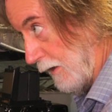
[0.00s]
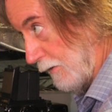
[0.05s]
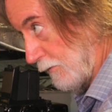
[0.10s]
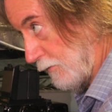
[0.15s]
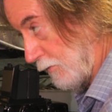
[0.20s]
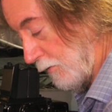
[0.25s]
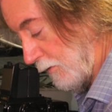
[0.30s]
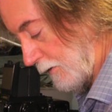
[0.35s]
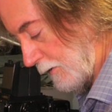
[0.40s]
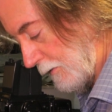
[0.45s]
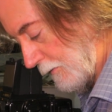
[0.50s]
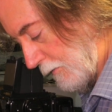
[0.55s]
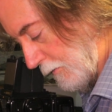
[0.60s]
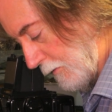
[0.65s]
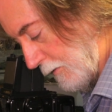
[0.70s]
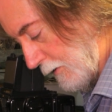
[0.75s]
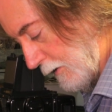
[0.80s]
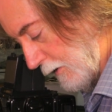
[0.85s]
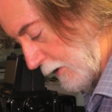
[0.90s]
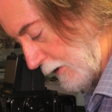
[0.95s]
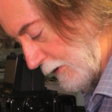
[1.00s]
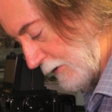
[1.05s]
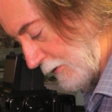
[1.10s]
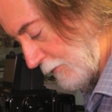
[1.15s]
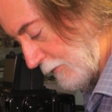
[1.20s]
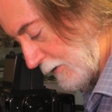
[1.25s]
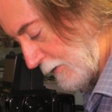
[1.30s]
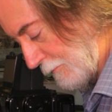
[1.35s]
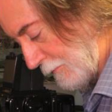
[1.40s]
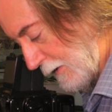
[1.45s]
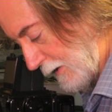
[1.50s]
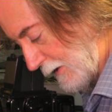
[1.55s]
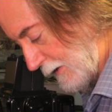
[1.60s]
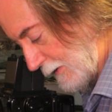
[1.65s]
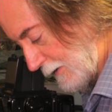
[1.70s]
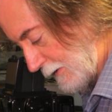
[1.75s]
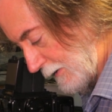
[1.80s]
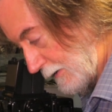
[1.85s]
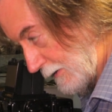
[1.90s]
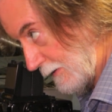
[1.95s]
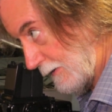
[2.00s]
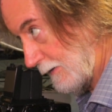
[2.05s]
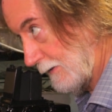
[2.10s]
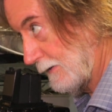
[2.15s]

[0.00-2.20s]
Toward the light source, please.